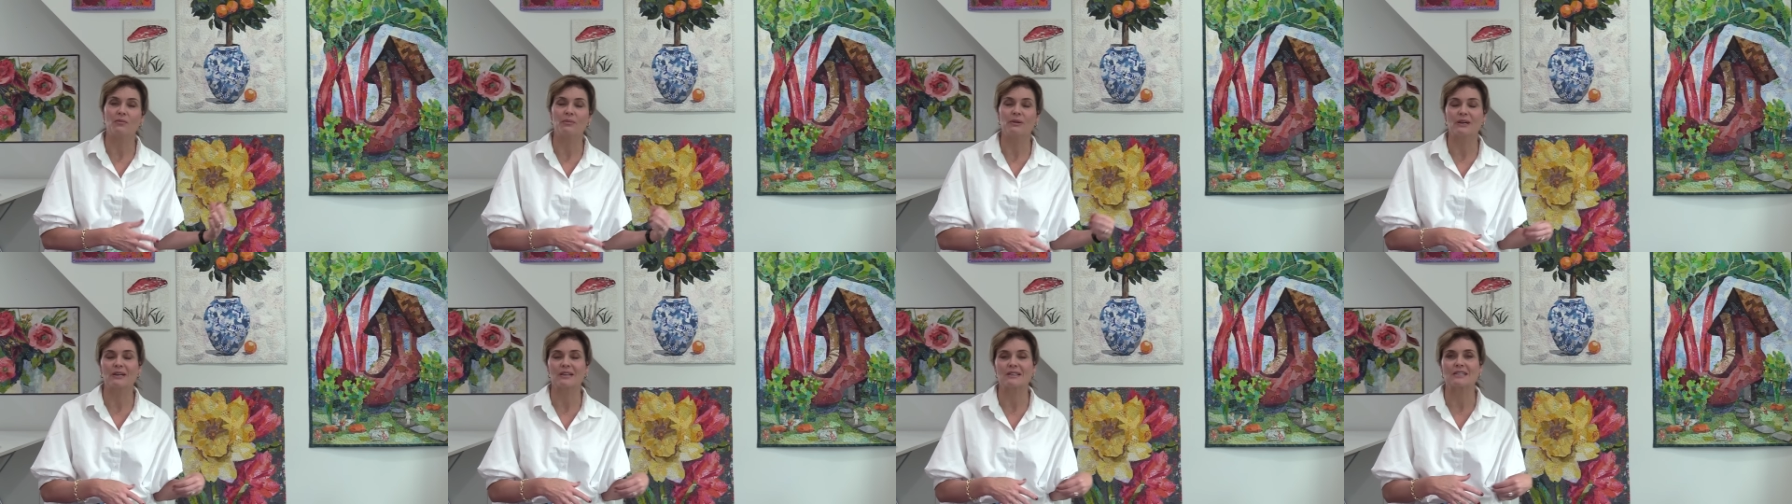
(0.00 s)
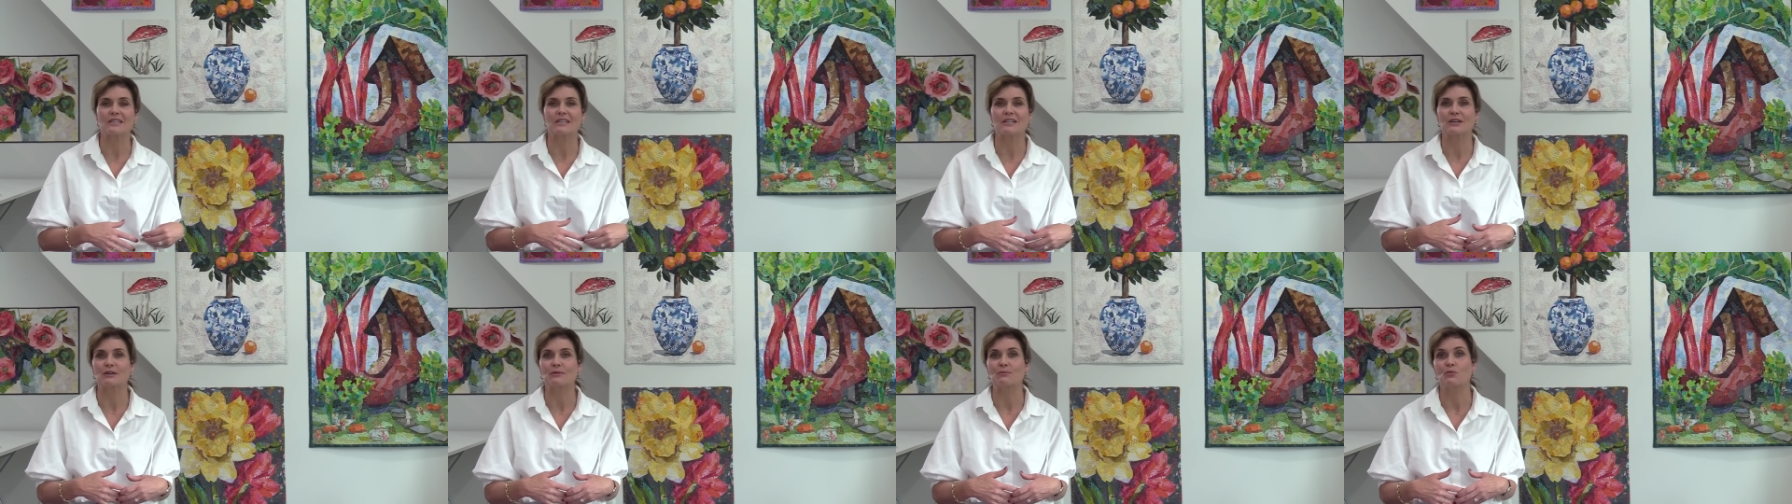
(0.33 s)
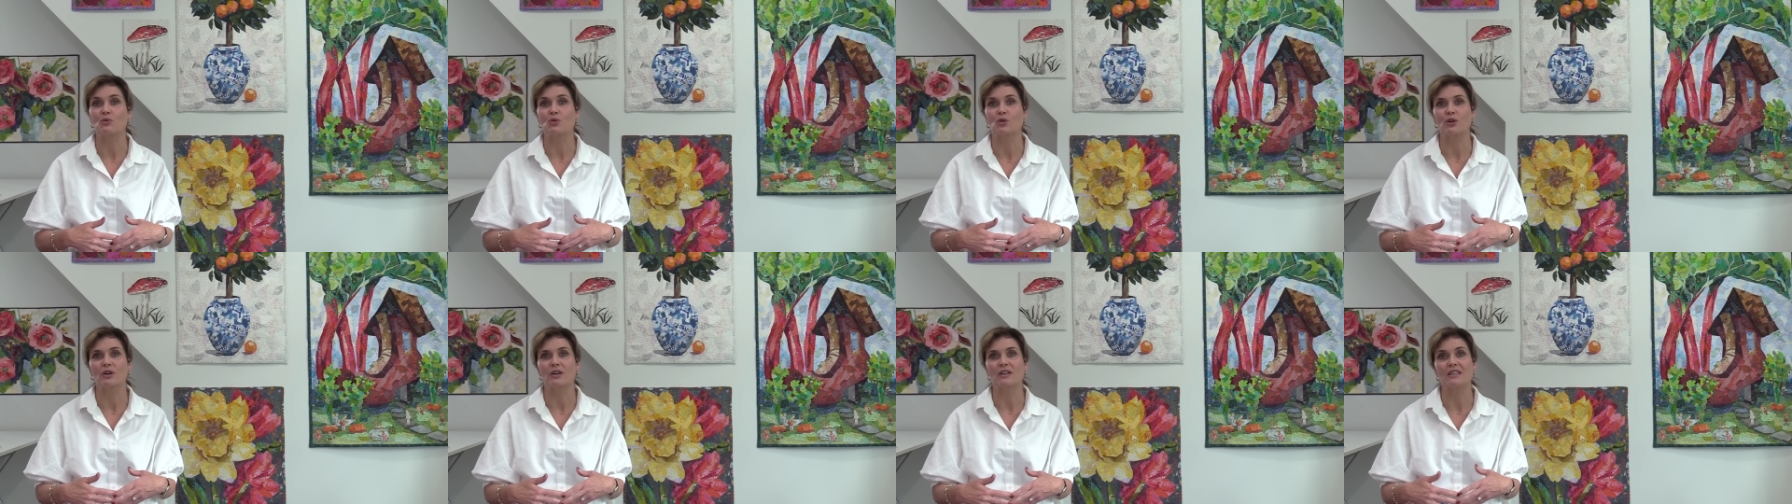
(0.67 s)
because they're
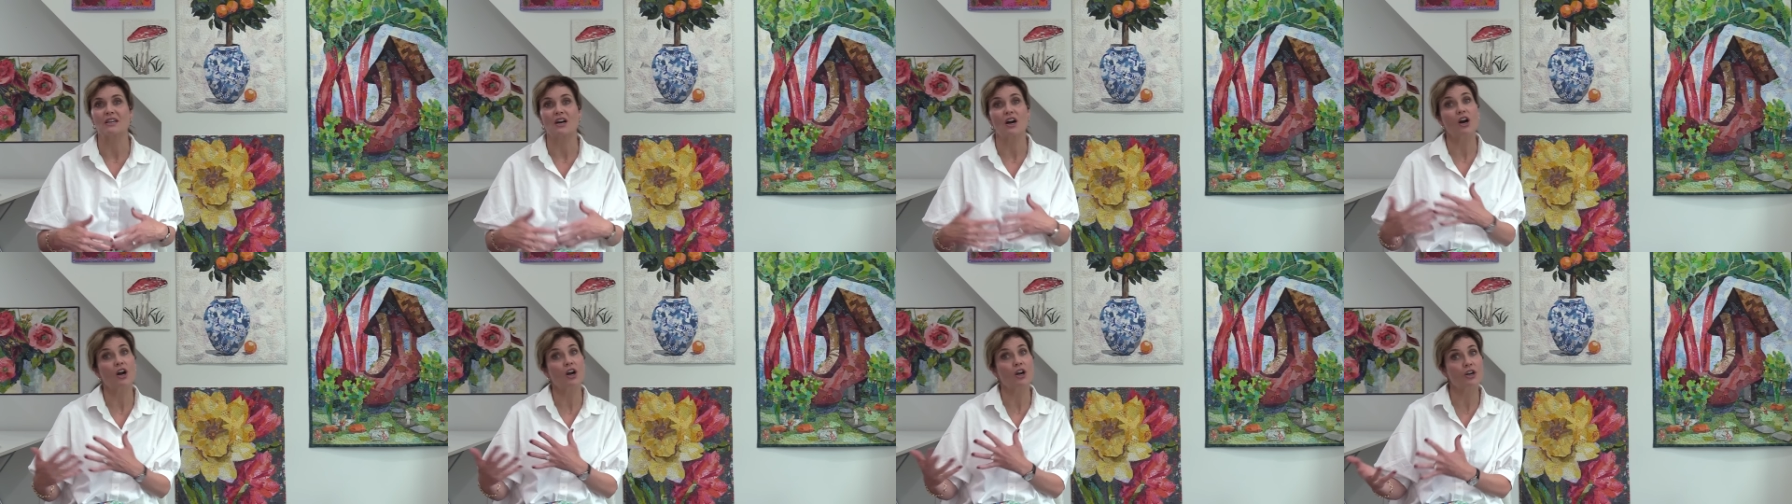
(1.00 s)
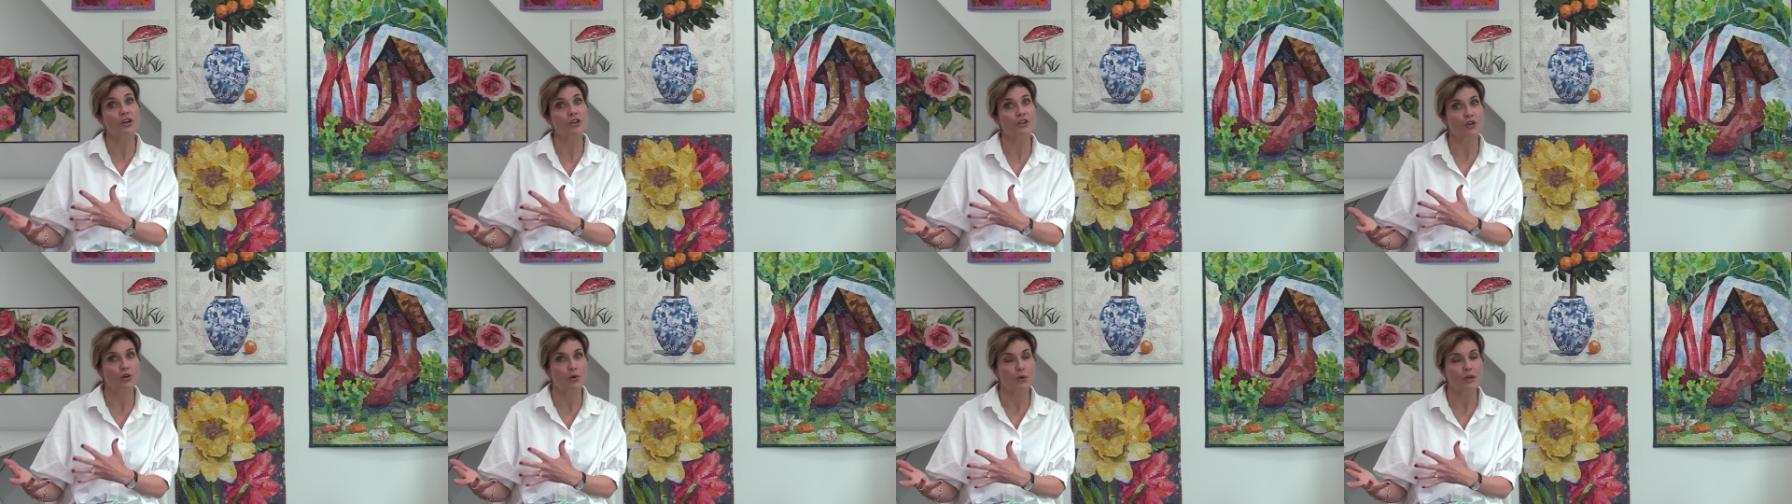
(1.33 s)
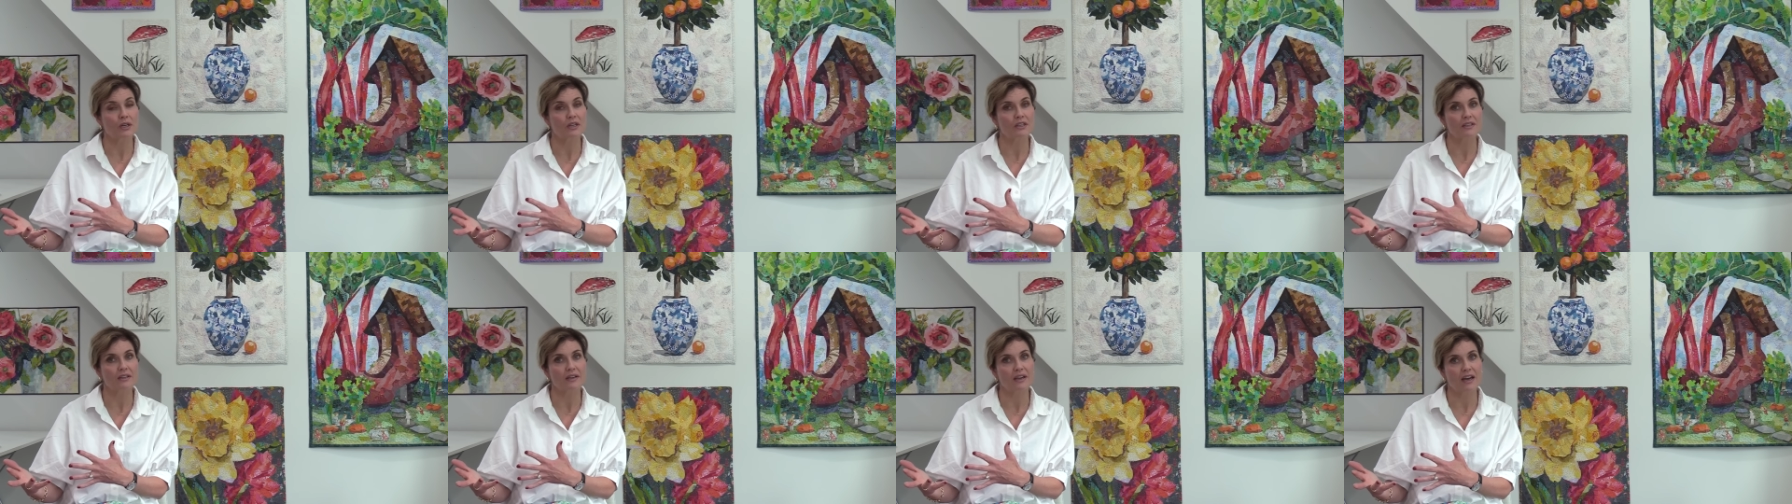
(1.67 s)
more in the art
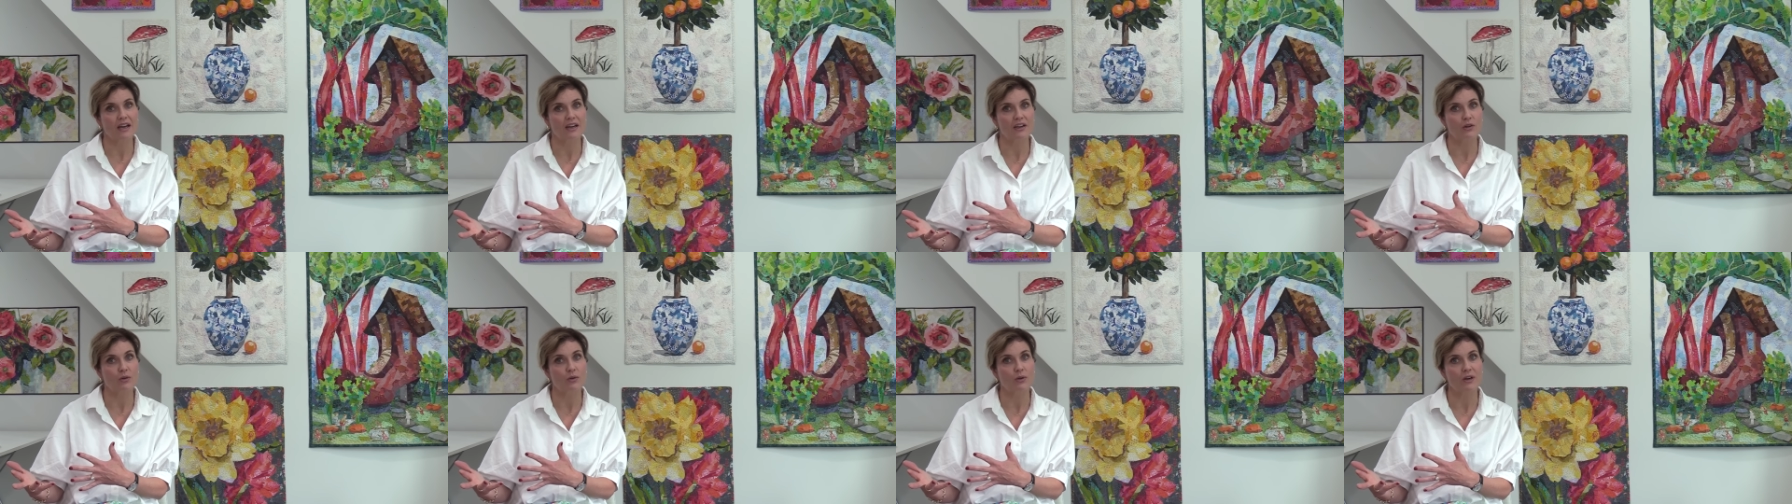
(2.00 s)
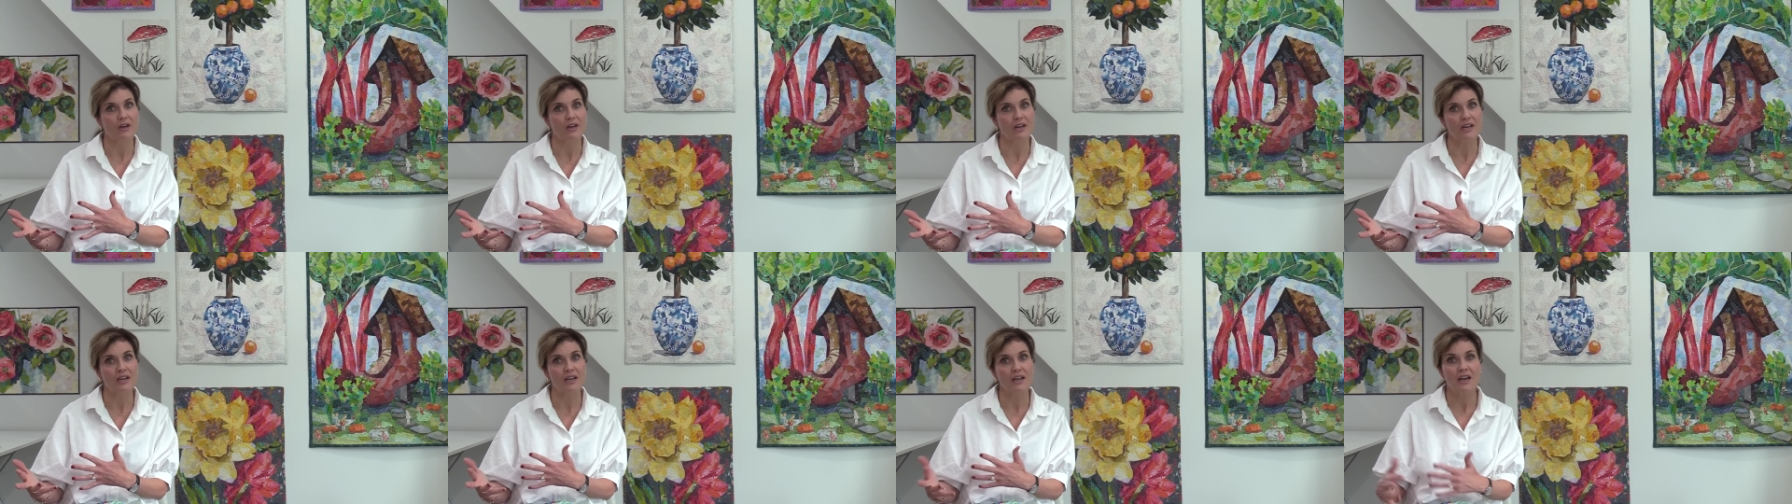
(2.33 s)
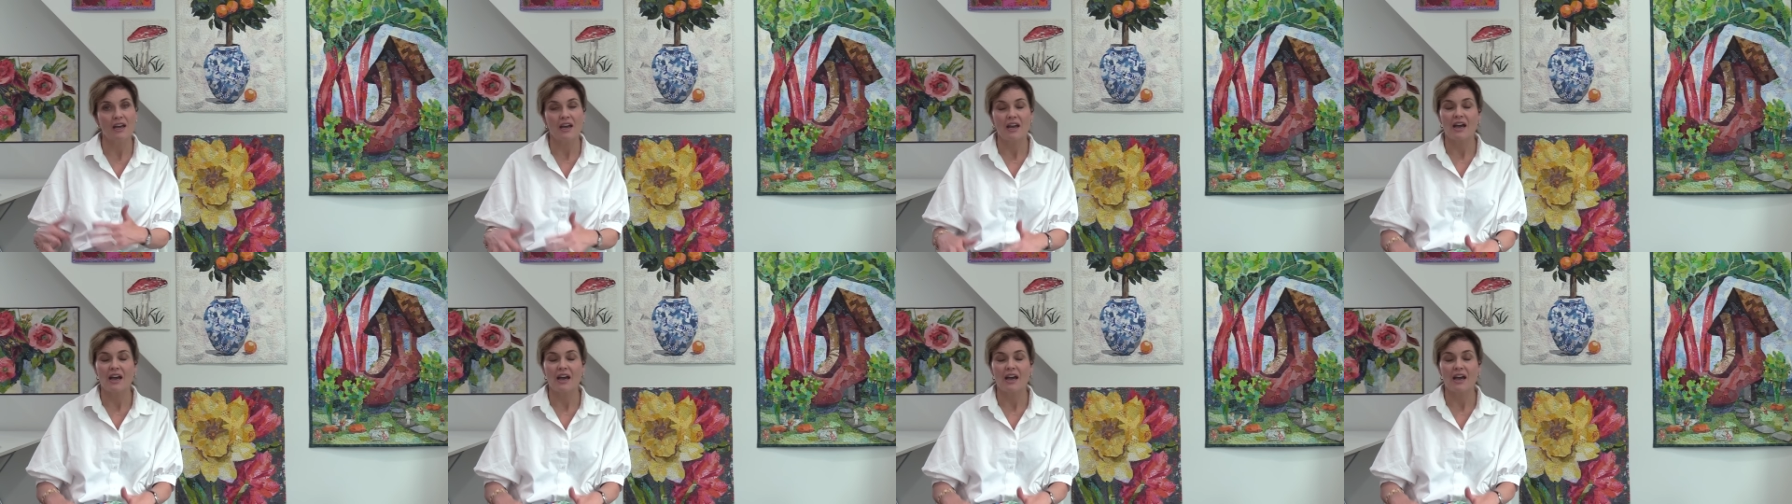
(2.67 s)
quilt category.